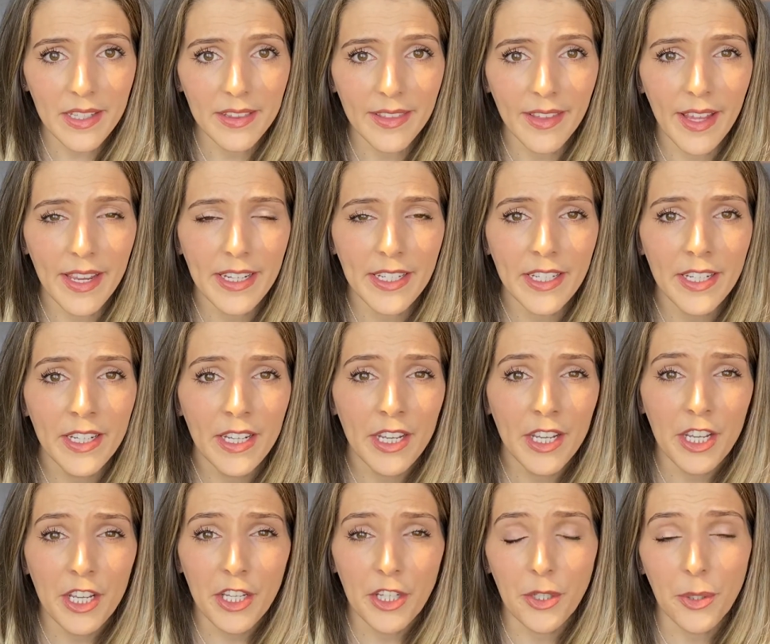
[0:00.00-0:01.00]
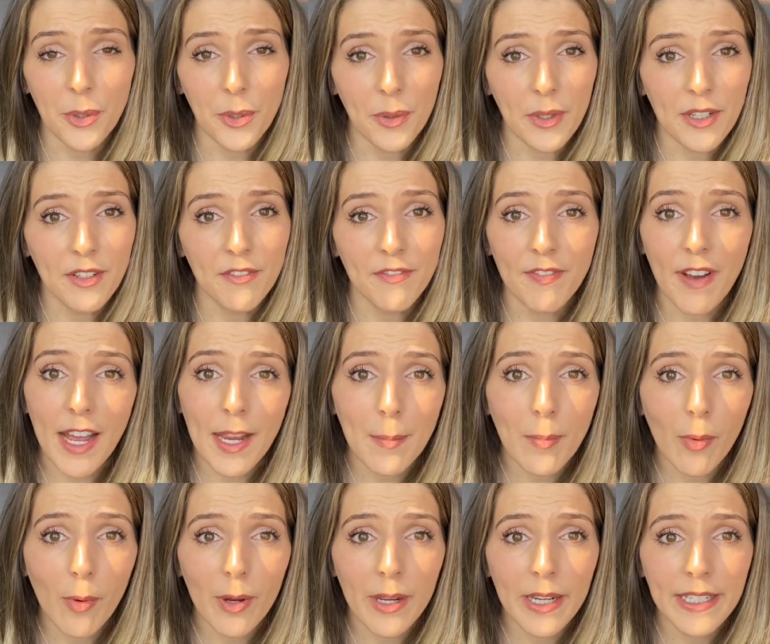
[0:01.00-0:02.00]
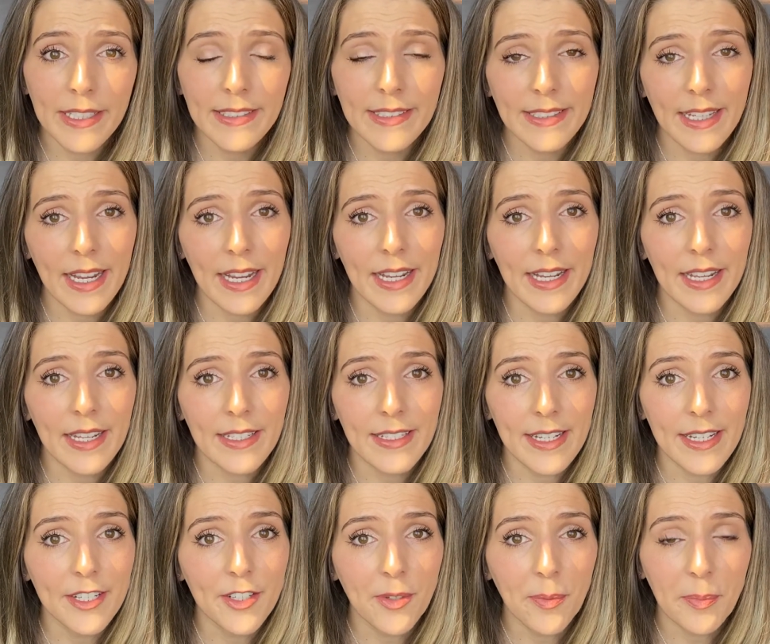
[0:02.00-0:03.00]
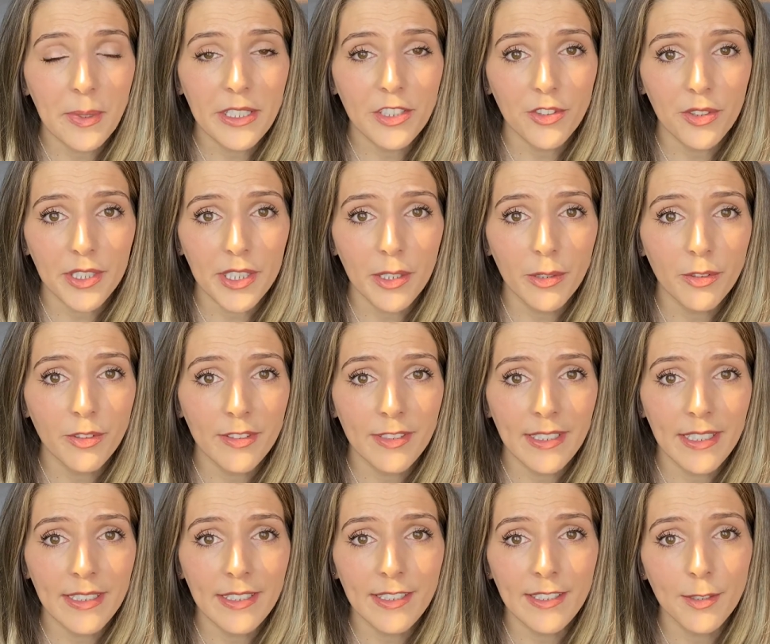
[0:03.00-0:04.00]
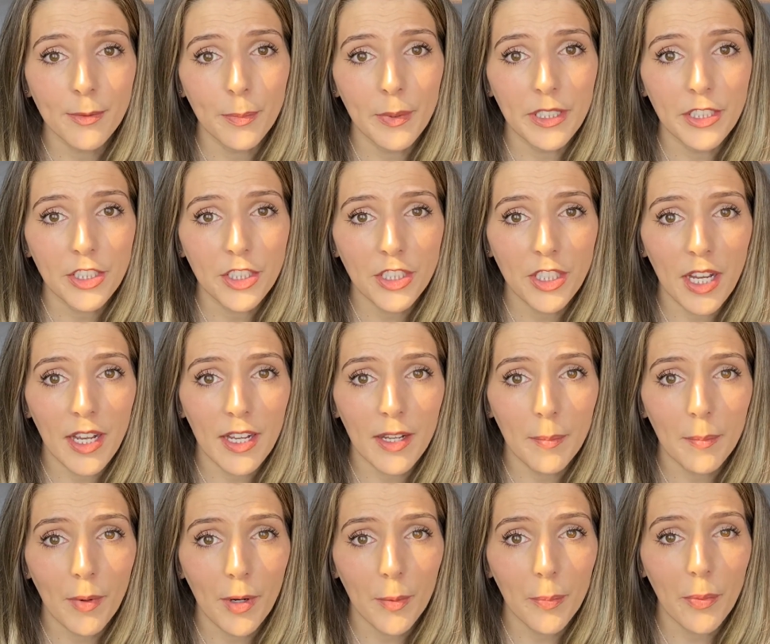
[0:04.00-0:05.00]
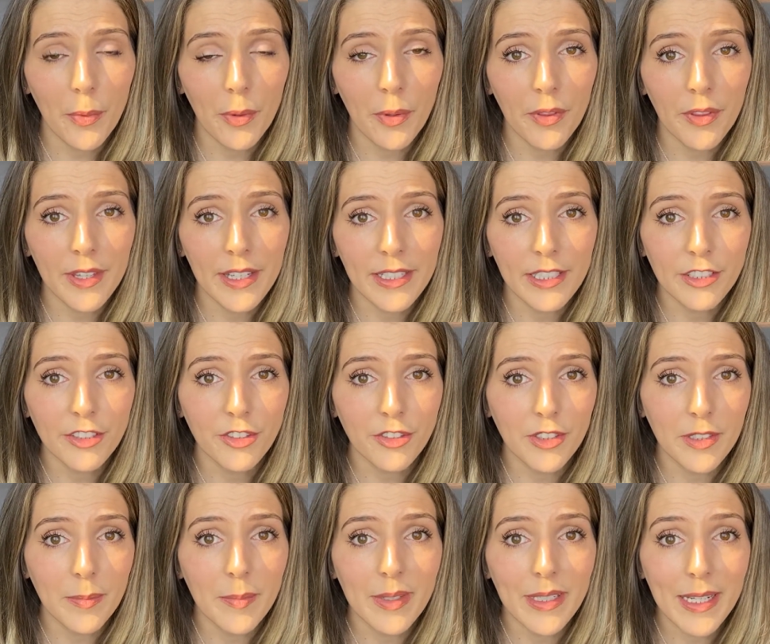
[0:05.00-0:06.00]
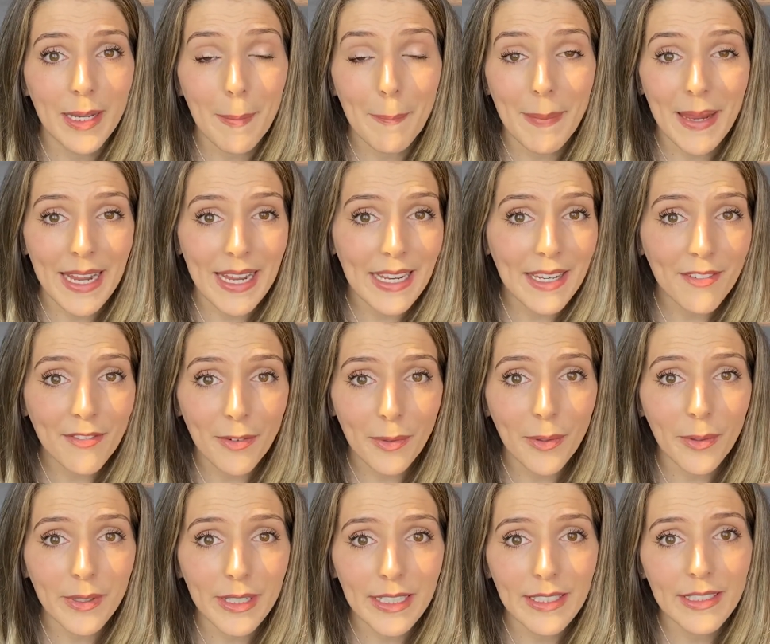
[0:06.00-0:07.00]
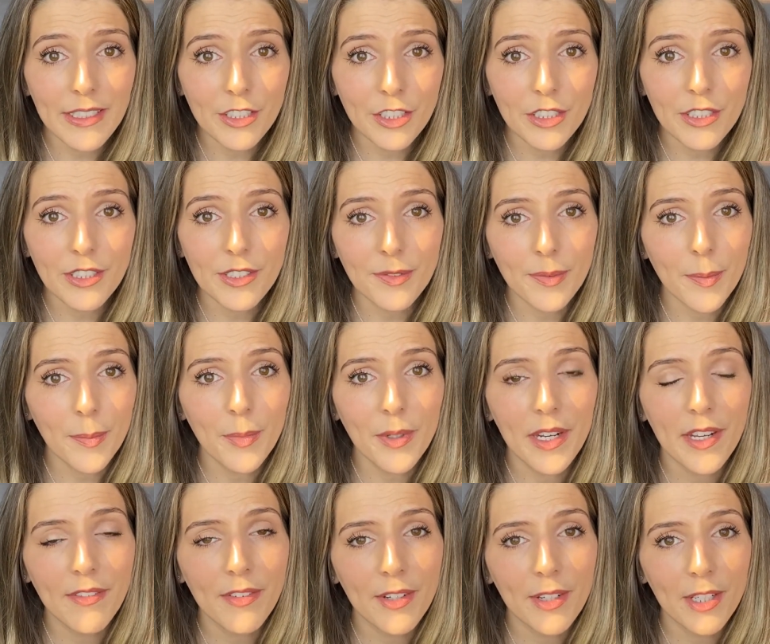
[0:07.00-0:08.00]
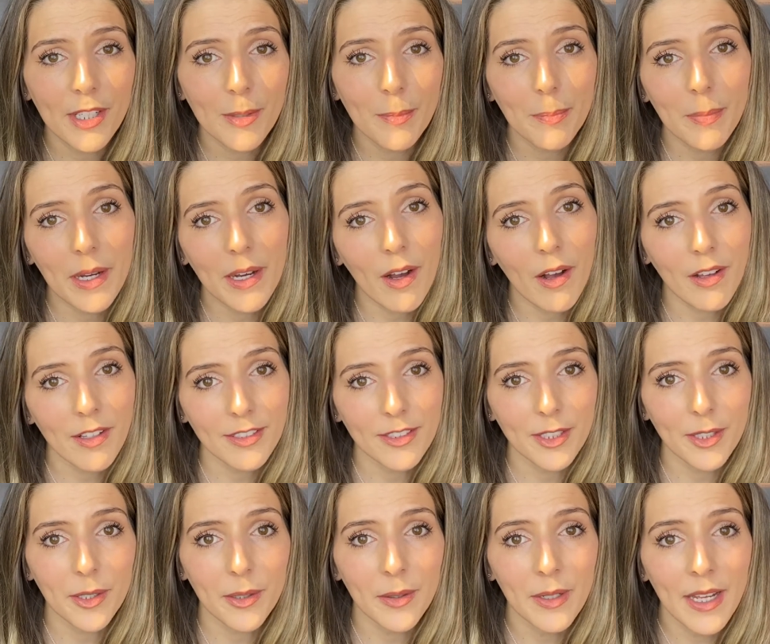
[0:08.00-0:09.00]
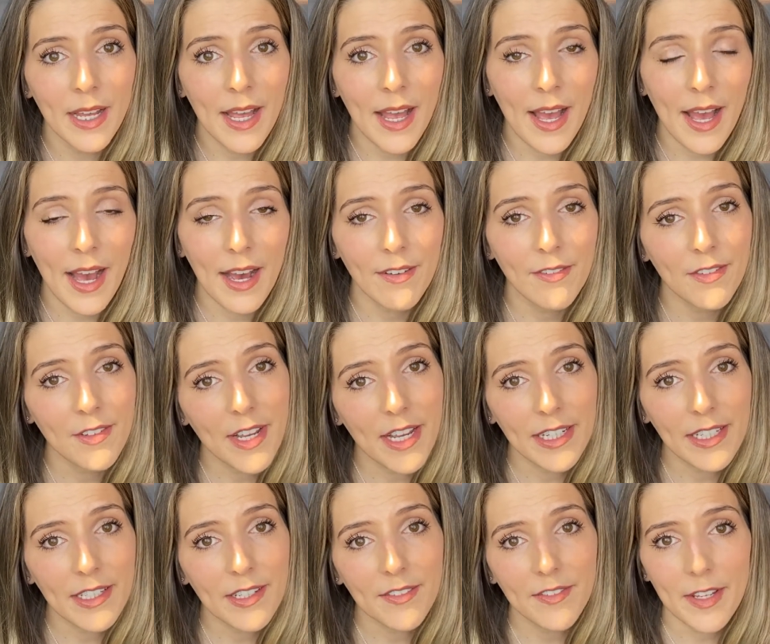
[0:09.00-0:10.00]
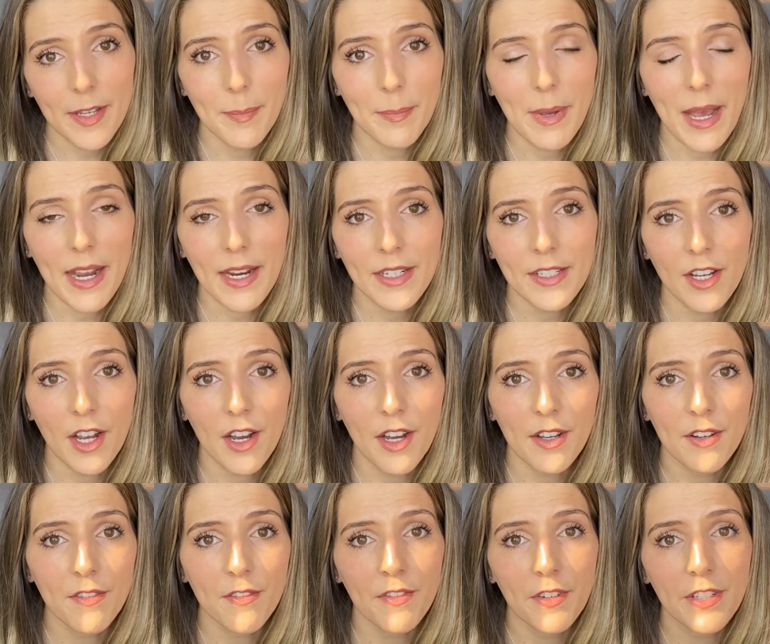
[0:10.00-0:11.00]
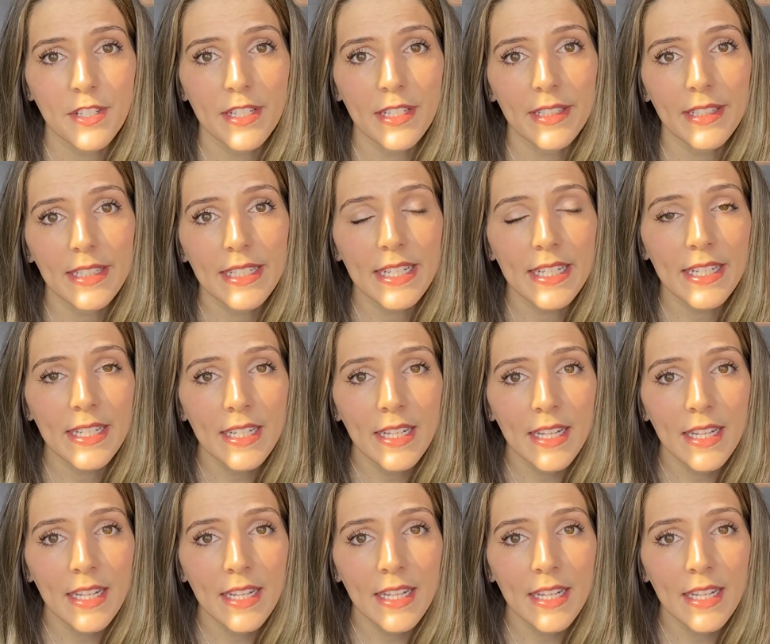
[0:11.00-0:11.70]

like uterine fibroids and endometriosis, which um, are both extremely painful conditions from what I've heard, but also have a negative impact on fertility.